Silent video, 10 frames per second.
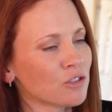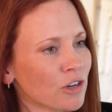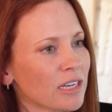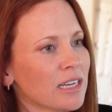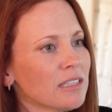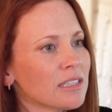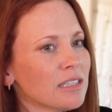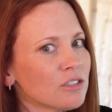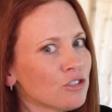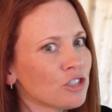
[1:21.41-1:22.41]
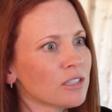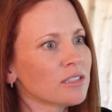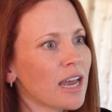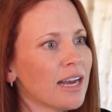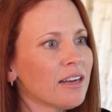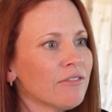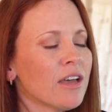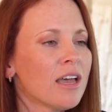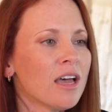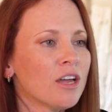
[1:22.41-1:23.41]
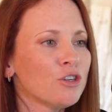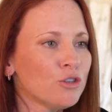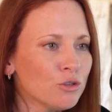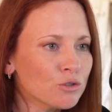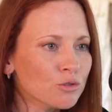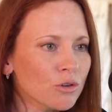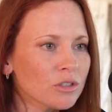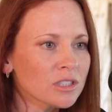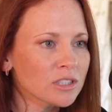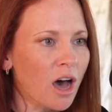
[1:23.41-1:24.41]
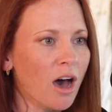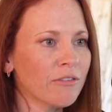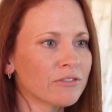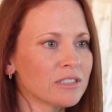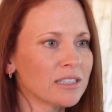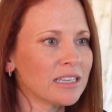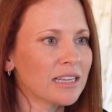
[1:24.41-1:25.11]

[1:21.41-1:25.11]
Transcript: trend is just kind of neutral, soft,